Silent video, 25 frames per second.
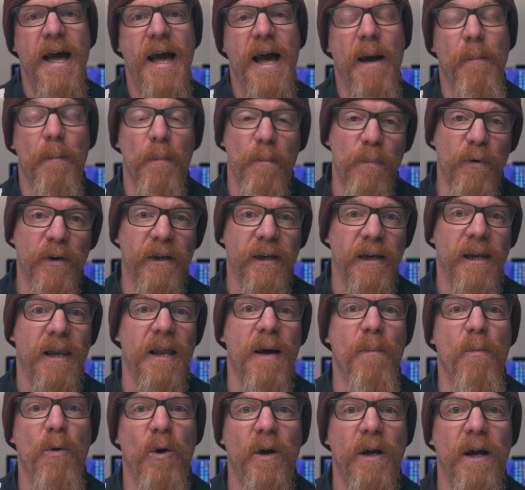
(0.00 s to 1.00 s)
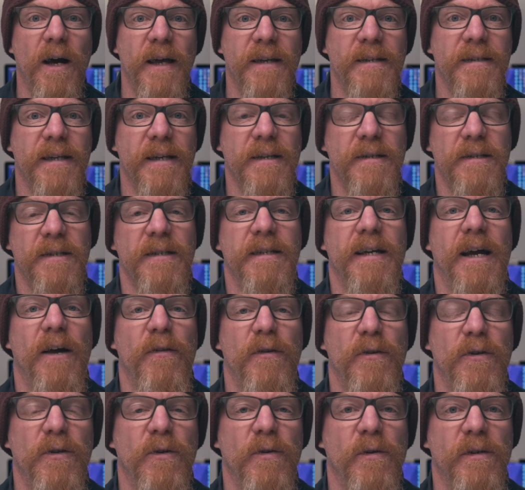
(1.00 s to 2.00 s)
Bringing a lot more content to you now.
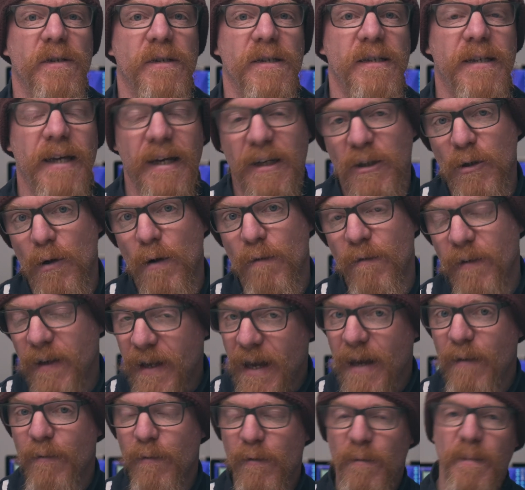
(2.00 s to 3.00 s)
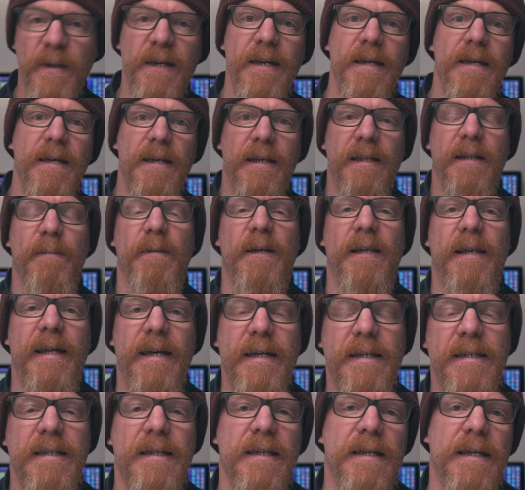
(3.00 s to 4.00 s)
The new year has kicked off again for me, a little bit
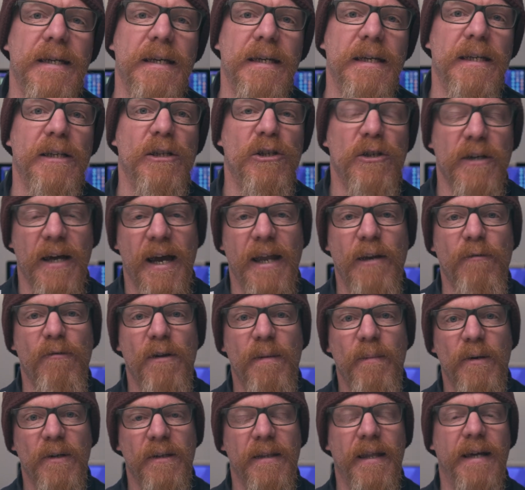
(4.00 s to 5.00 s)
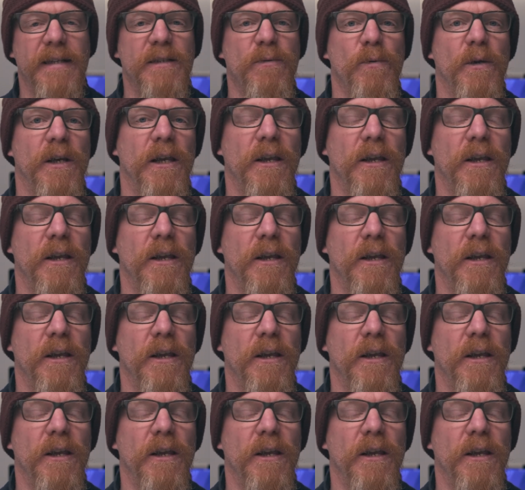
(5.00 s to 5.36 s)
late in January, but that's what a